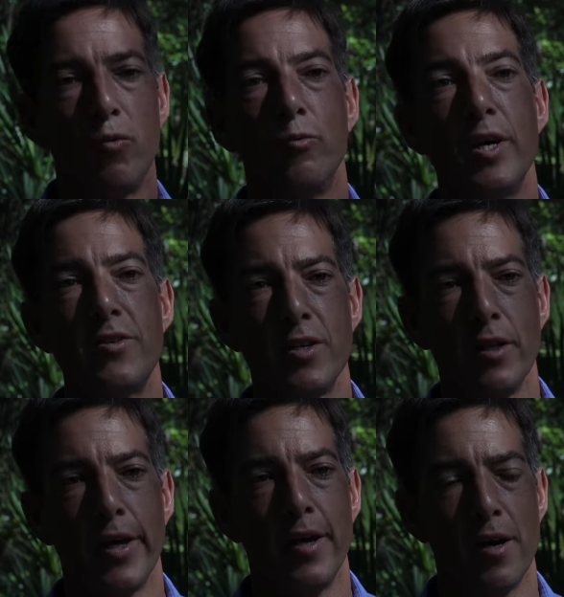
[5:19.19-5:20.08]

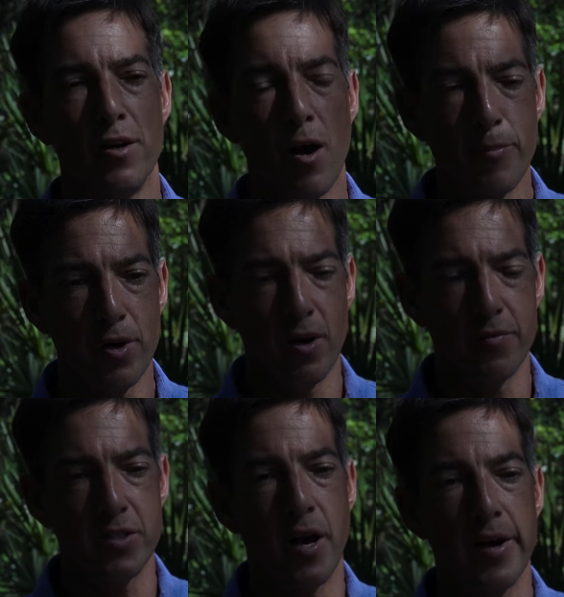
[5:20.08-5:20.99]
Recently, a number
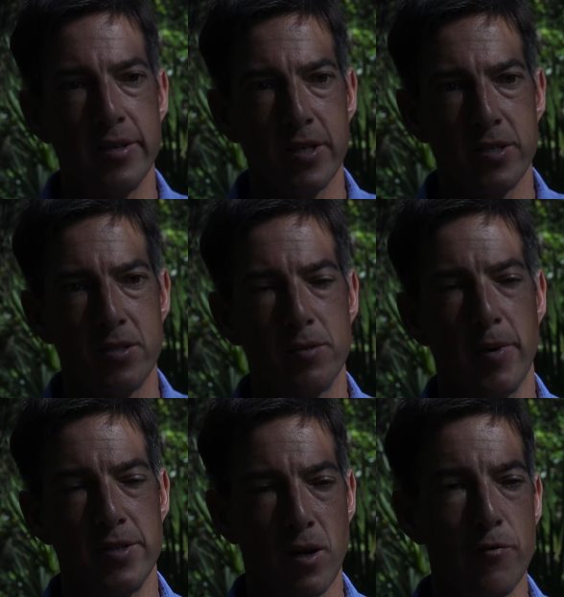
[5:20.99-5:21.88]
of scientists,
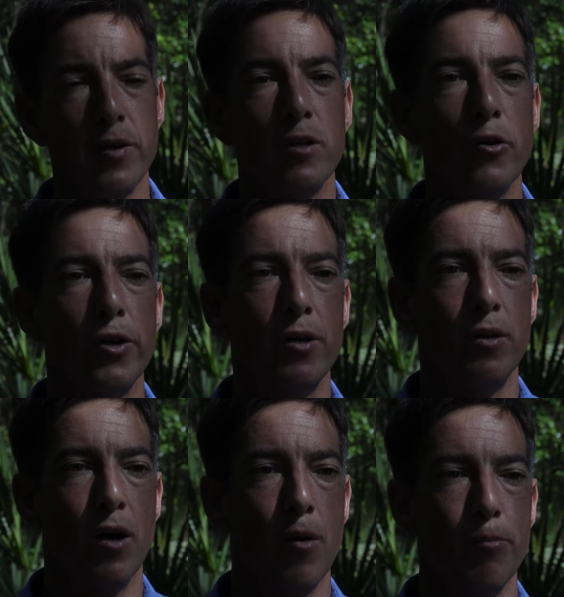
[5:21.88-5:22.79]
myself included,
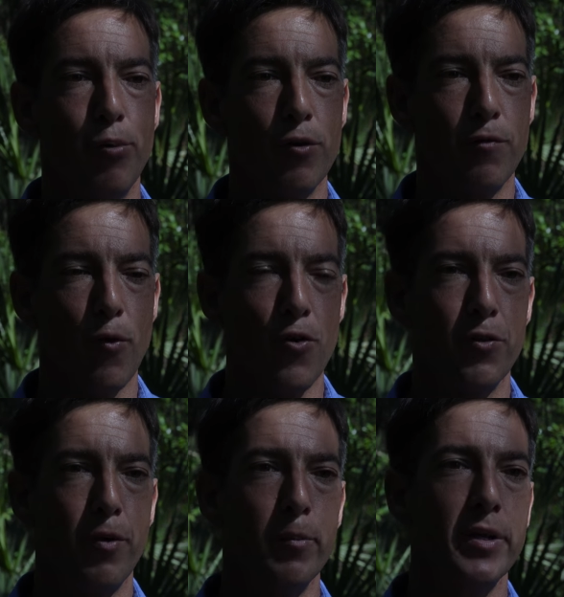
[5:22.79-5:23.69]
um, put forth
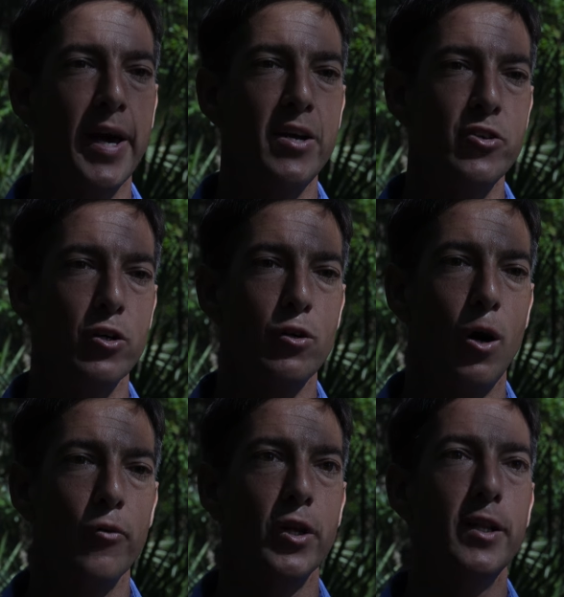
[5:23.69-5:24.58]
a publication
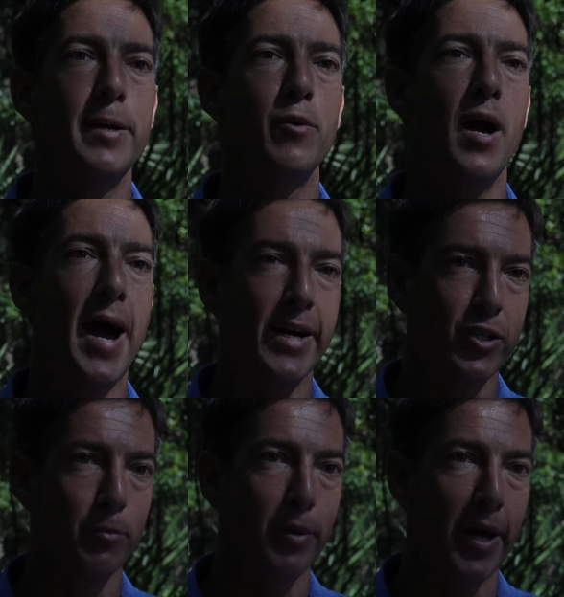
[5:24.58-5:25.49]
called the Lemur
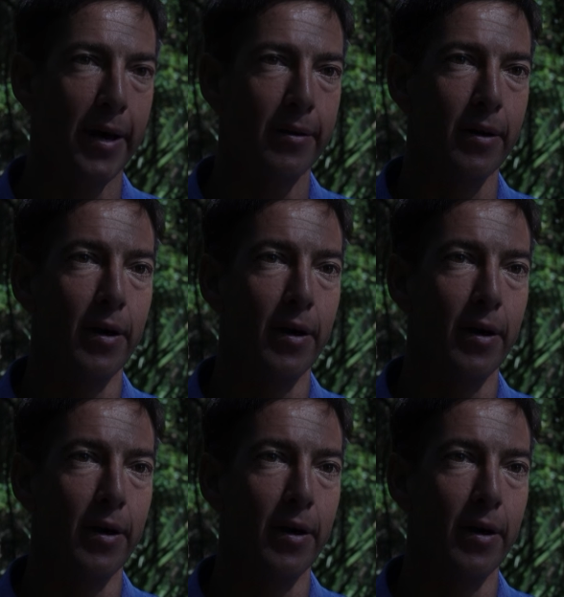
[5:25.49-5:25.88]
Action Plan.